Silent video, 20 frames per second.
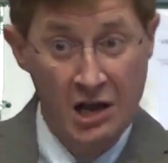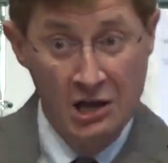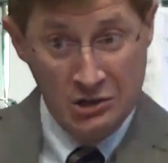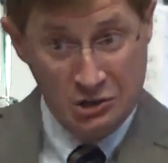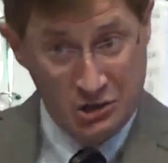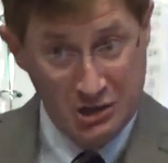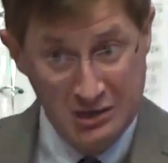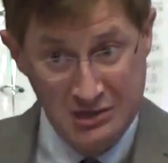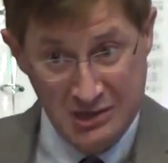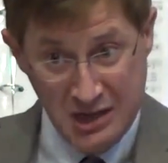
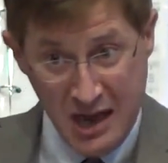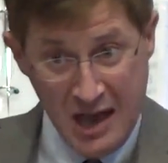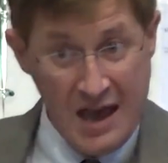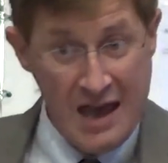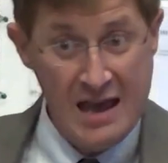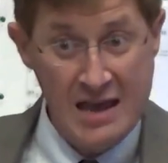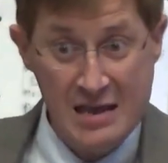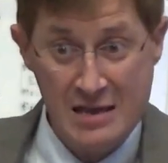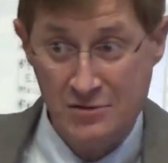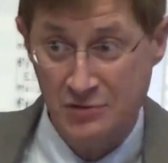
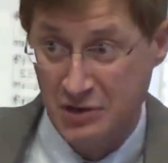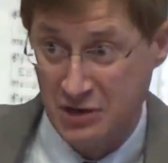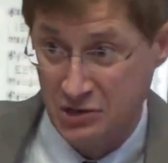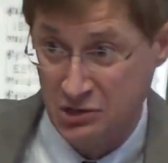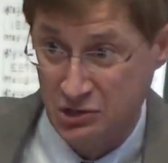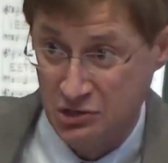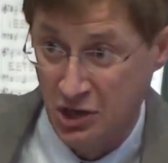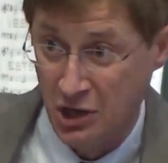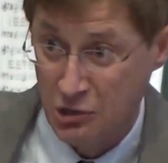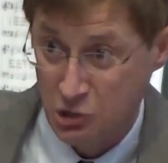"Today
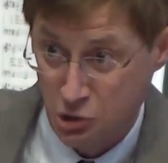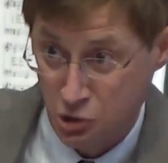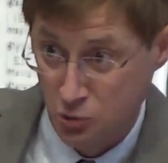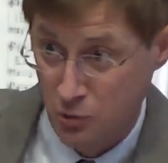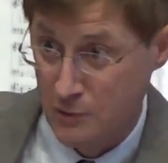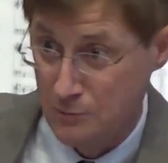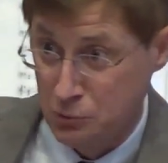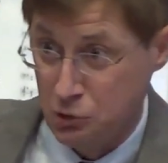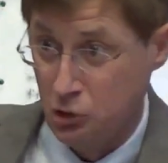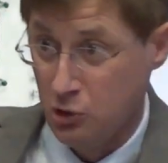this
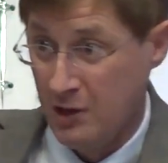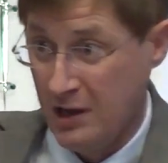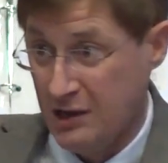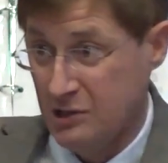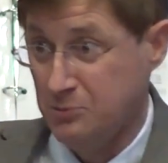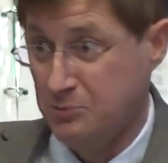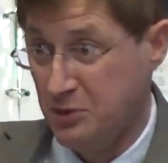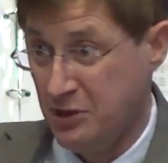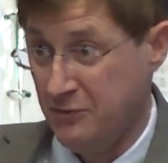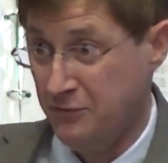scripture has
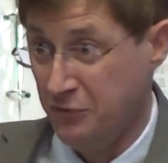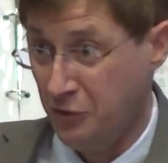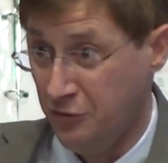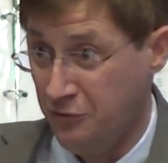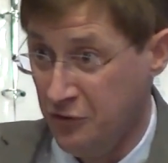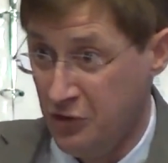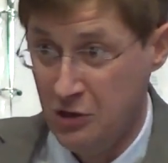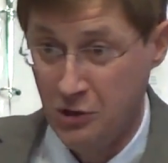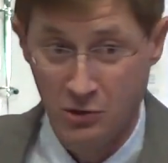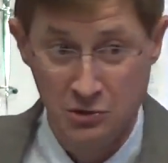been
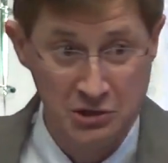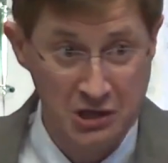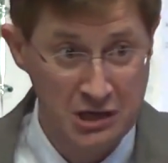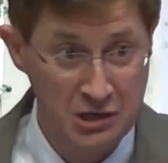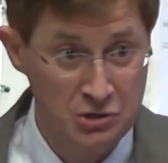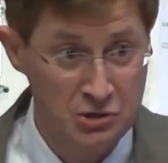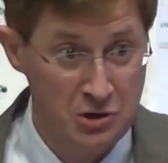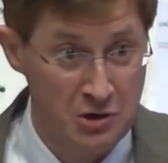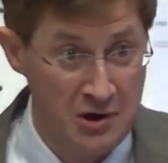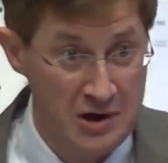fulfilled in
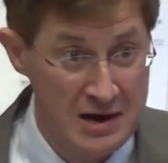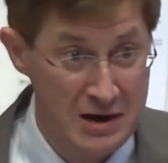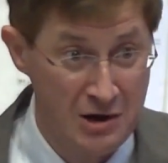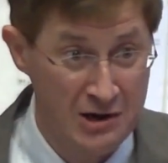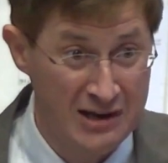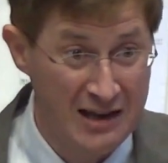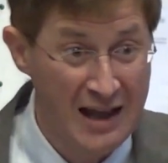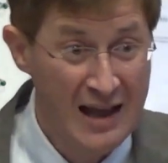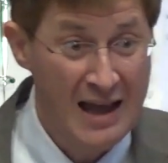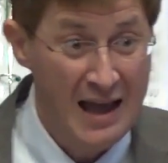your hearing."